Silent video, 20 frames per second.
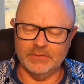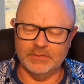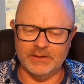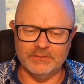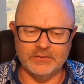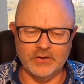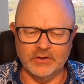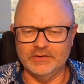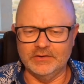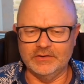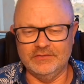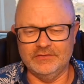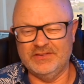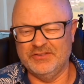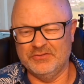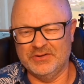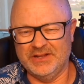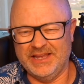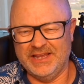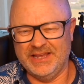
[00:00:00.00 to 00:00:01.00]
they don't
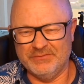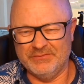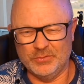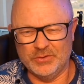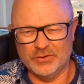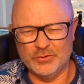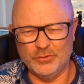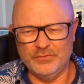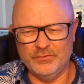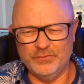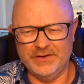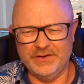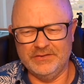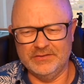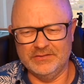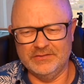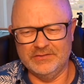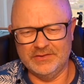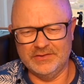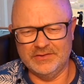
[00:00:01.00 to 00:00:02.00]
necessarily have all the cool features